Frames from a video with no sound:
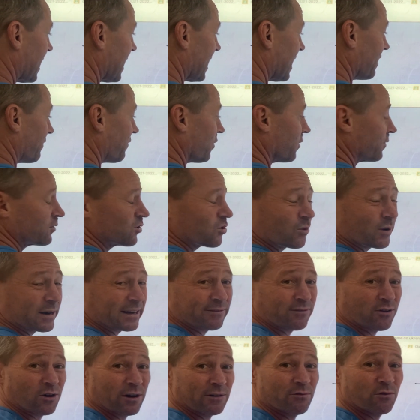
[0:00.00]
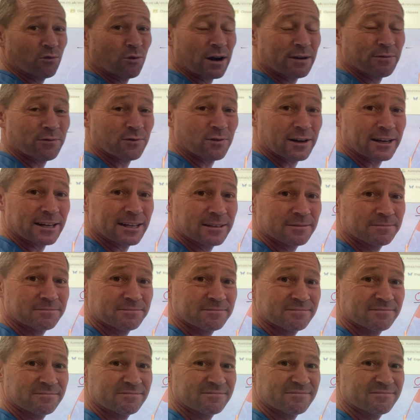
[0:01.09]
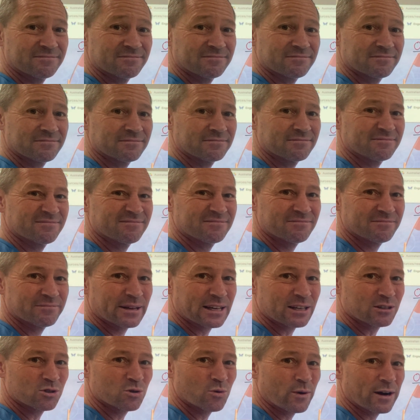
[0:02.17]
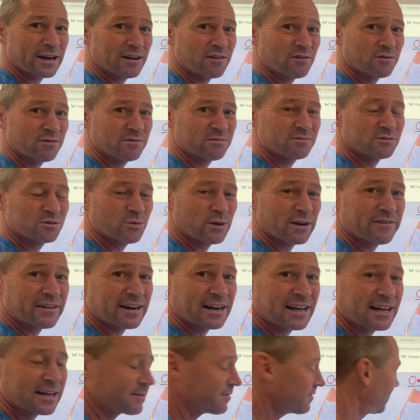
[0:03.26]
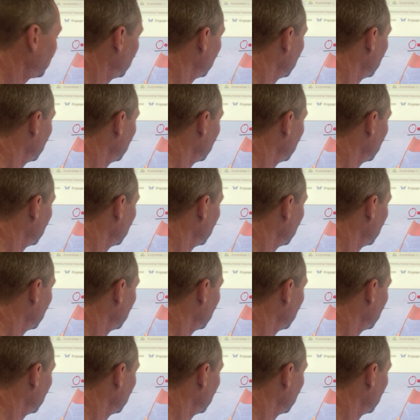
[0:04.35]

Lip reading: half of 25 roughly? About 12 and a half.